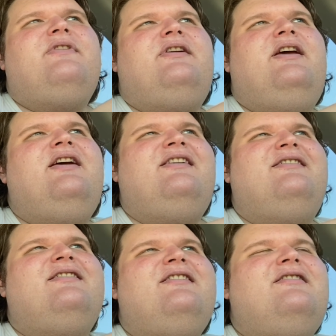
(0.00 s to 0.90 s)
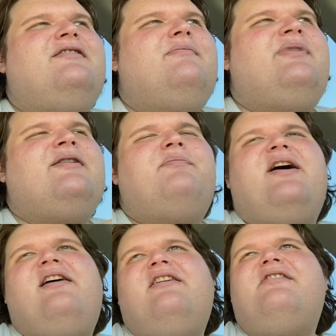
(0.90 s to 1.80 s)
like, big
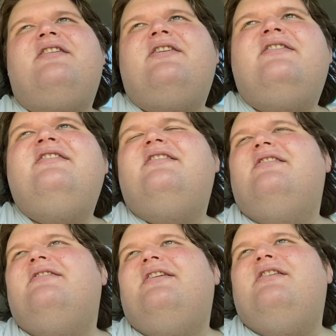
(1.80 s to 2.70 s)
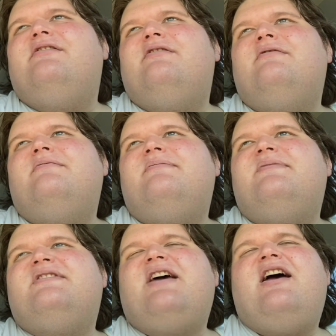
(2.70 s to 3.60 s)
baller in a, you know,
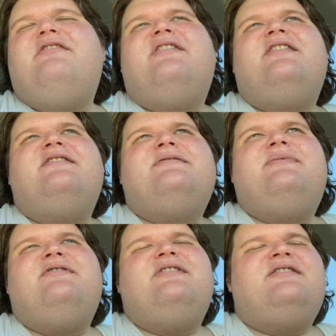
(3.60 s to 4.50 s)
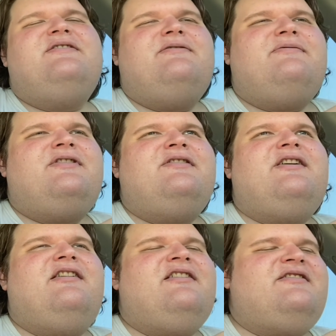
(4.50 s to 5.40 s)
skyrise building somewhere
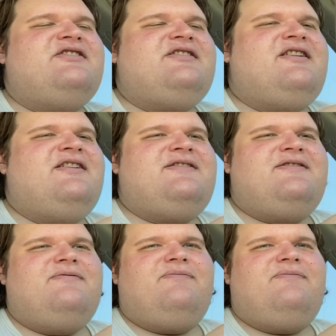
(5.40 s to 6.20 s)
calling the shots.